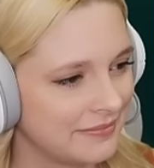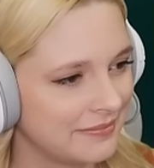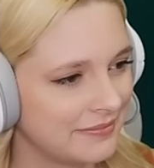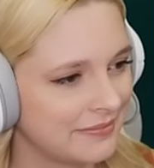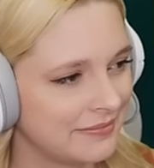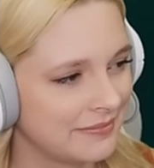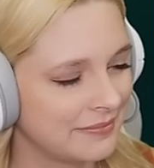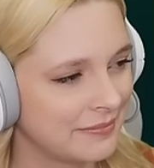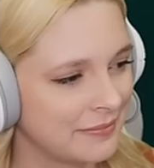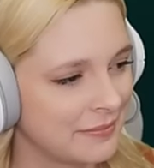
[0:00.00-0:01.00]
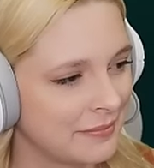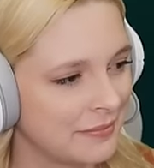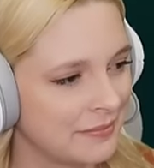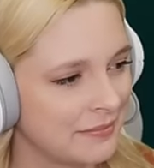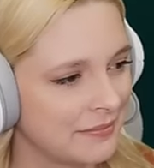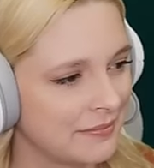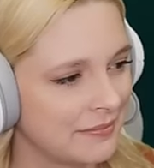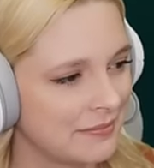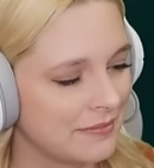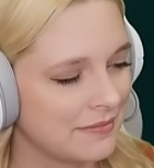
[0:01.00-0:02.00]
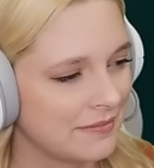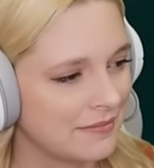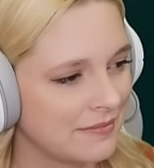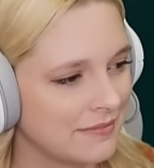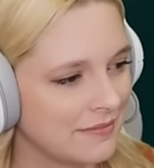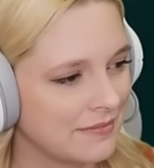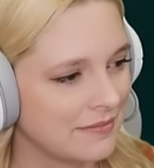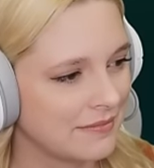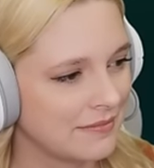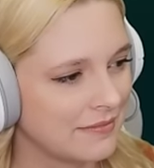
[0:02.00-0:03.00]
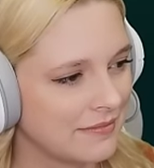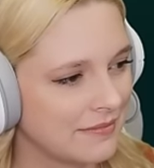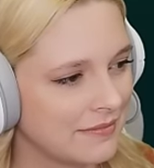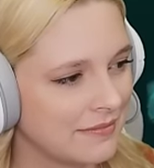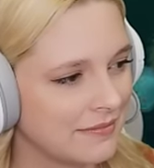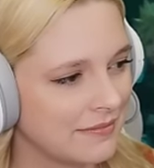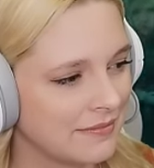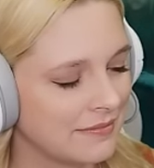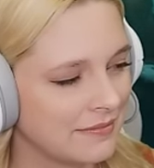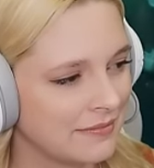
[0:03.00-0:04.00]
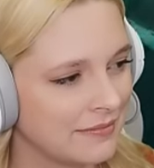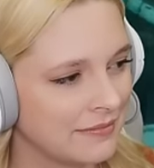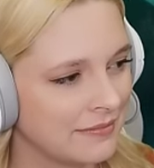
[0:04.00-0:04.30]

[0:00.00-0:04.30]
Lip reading: Nobody speaks.